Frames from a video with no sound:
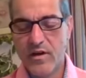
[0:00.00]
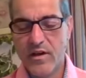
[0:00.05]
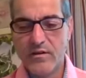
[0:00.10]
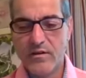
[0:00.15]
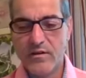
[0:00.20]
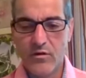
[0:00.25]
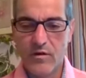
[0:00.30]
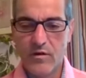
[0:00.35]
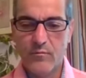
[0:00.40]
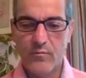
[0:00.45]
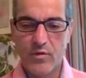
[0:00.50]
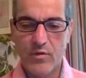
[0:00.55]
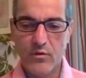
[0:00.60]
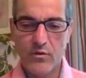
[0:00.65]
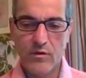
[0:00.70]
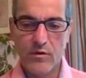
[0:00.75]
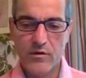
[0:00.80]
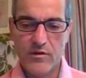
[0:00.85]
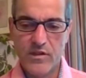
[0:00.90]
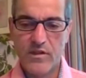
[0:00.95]
and your
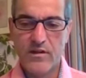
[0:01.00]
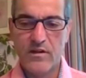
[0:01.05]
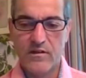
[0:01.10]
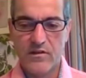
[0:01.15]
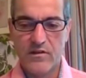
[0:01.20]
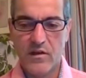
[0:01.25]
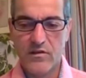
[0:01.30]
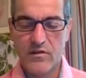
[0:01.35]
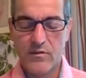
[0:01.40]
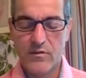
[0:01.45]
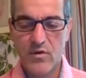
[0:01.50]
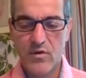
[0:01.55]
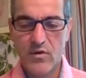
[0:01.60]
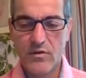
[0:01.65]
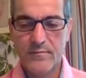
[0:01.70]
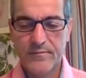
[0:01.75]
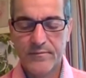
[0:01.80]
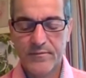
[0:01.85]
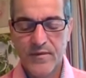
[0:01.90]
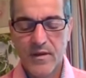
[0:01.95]
computer is
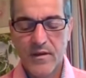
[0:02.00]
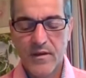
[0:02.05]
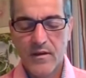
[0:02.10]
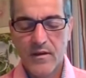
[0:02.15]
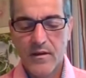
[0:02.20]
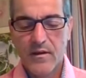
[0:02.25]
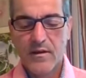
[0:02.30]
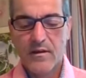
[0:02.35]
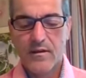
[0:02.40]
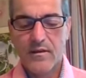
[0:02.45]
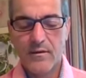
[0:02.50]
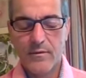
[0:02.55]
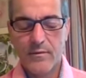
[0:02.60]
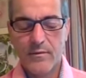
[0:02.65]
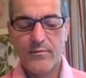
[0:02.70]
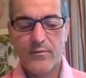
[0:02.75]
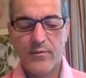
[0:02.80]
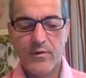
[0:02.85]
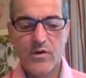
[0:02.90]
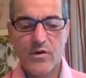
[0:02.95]
inaccessible, the
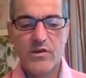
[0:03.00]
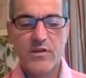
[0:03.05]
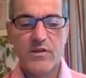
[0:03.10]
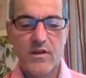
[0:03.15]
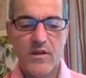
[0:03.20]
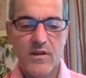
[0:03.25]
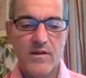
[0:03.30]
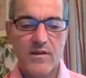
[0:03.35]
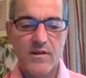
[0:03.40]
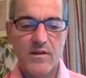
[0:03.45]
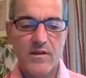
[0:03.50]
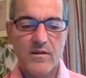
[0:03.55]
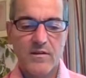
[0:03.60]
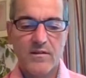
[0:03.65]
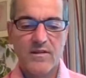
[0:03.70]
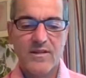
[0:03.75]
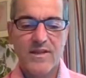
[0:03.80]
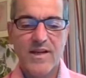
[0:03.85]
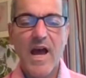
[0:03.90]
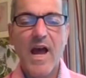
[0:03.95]
first thing
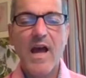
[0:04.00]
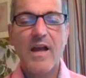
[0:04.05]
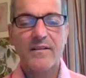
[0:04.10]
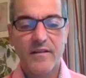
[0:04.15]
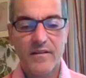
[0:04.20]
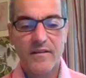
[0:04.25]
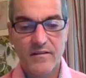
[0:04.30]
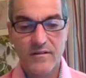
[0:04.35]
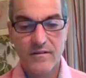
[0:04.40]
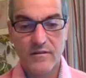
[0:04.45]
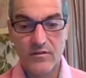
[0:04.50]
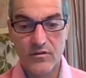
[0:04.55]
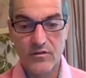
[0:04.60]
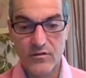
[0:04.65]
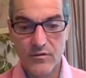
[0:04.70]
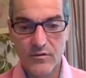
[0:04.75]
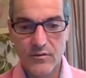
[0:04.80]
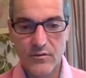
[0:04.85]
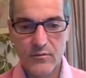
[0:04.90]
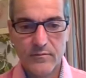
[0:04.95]
not to
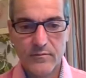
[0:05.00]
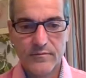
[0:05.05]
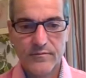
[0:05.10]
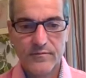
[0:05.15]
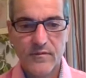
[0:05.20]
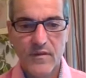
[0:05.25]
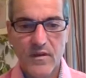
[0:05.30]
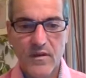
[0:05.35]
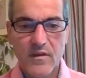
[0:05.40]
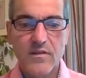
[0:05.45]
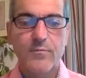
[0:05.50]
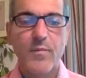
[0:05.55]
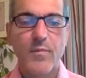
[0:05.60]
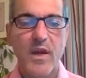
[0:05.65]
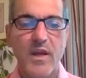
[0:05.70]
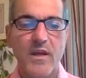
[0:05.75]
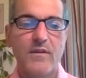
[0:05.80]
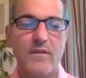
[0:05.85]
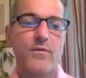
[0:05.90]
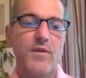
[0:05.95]
do is
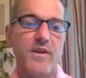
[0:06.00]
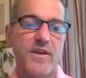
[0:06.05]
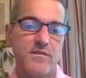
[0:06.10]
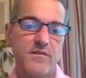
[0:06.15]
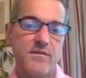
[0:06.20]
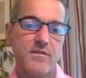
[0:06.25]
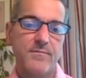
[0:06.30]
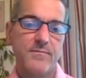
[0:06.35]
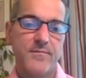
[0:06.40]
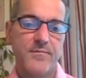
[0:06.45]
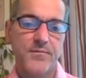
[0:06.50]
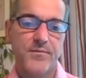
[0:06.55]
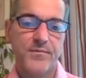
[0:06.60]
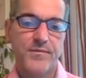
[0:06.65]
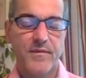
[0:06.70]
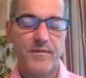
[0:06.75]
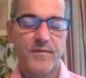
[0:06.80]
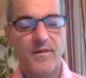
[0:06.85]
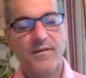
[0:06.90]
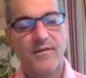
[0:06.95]
pay the ransom.
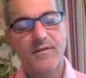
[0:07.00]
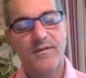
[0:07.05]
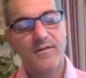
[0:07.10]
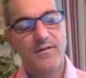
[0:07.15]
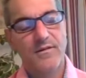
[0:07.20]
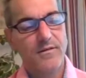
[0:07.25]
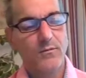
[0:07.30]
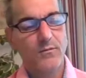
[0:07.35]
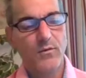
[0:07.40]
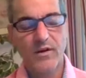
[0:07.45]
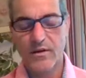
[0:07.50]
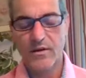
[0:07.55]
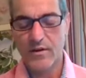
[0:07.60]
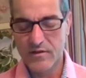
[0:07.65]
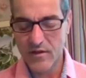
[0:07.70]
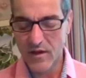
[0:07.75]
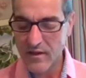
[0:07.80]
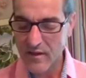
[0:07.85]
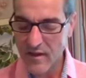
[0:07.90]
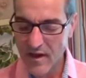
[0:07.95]
Why do I
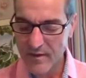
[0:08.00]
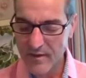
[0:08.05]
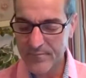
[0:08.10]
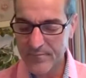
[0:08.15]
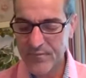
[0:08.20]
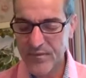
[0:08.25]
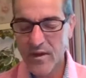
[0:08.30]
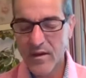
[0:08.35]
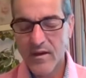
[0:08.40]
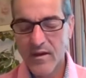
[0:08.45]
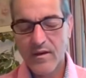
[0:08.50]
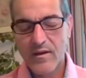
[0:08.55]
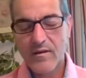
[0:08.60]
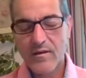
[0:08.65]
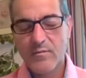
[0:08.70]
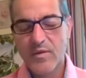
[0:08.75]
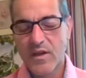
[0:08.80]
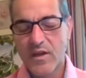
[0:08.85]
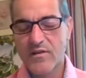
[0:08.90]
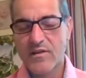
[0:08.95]
say that?
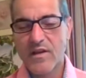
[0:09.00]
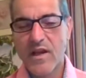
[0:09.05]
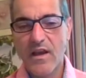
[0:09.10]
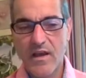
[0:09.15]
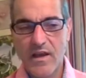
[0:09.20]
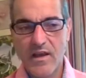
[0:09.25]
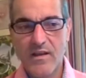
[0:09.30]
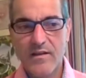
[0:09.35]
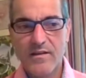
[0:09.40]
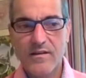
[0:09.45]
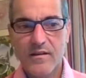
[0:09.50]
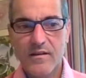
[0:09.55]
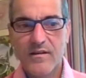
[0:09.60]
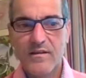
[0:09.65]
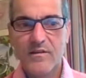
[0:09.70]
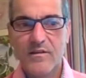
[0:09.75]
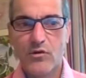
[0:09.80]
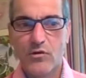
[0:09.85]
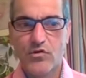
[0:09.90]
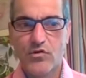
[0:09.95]
Because A,
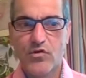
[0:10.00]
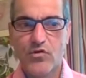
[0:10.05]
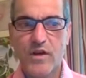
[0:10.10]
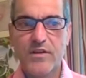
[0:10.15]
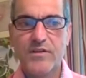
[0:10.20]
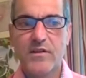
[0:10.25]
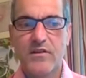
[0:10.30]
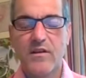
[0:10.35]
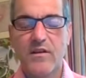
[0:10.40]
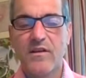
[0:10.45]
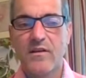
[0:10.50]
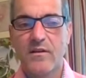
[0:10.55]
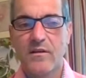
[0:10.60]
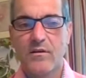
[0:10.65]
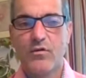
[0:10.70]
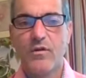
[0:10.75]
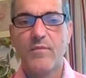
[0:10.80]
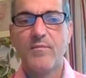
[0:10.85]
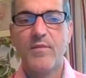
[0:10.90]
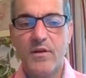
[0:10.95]
you're trusting
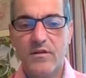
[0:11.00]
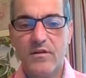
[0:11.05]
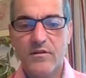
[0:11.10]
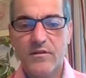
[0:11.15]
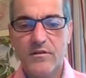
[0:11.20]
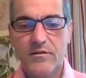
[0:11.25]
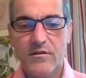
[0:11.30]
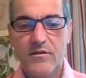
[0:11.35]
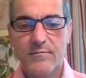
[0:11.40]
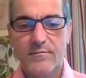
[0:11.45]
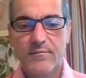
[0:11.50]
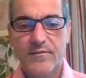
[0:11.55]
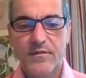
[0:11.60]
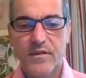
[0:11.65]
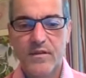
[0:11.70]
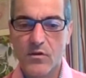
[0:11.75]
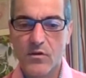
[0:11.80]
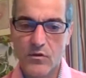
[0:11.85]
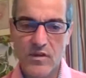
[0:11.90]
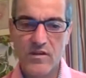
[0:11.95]
criminals.
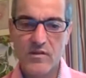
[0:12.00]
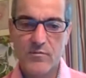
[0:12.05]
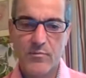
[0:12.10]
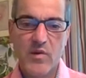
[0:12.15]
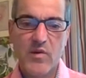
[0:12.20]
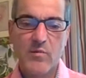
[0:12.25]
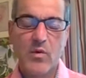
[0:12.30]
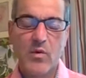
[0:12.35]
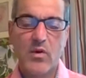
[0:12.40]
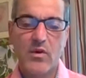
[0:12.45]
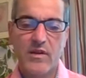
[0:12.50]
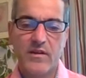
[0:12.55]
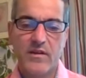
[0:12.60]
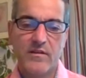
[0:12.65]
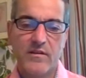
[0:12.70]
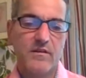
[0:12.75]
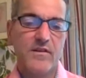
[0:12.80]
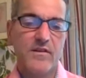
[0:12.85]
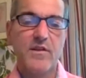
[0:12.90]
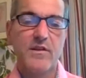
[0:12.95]
So these people
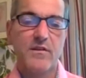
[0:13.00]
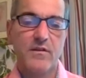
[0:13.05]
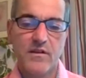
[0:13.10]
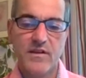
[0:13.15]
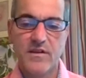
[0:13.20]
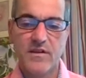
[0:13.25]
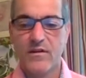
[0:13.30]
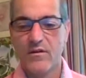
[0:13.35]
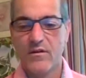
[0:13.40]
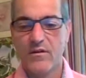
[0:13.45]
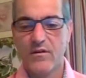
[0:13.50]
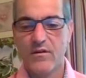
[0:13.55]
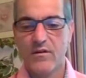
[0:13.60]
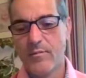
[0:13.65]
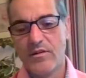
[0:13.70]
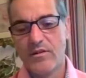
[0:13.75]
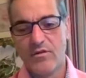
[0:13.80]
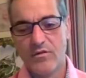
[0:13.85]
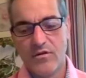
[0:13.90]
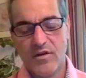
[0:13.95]
illegally
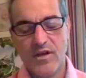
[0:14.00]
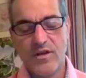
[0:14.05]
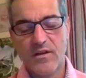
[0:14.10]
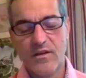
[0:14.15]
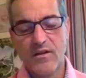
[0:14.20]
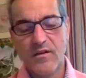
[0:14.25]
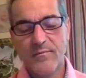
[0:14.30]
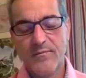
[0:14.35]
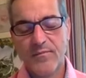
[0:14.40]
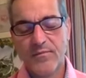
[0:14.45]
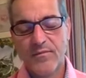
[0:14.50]
encrypted your data.